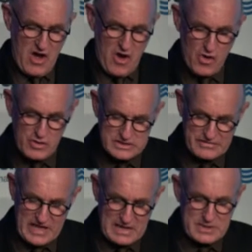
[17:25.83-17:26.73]
All
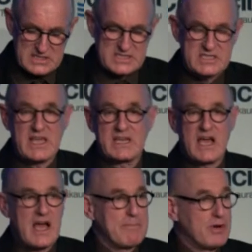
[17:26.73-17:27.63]
developments that
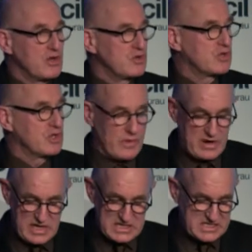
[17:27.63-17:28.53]
Panuku
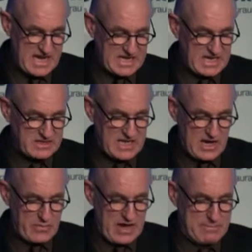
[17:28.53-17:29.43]
are undertaking,
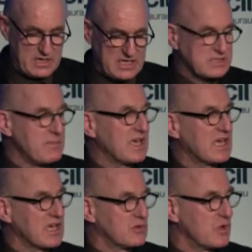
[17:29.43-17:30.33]
they're our
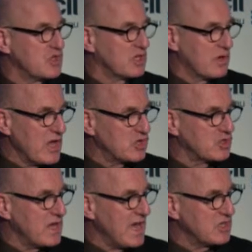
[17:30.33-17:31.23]
placemaking and
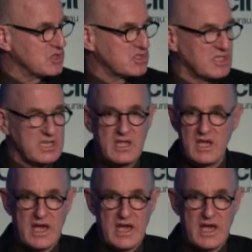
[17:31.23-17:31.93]
regeneration agency,